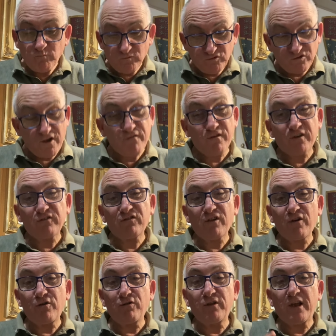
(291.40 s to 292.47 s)
So far,
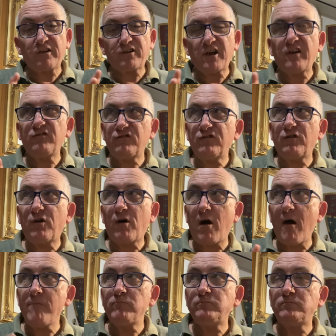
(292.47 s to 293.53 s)
so good. That tasted all right.